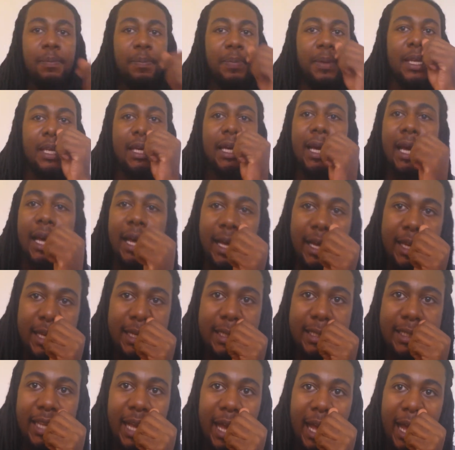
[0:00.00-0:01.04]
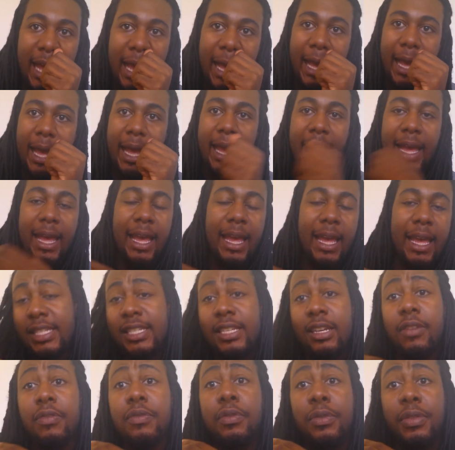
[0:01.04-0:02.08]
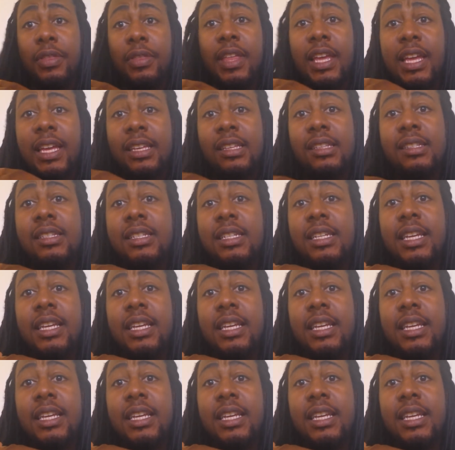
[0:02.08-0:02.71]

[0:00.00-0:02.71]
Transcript: because I did several things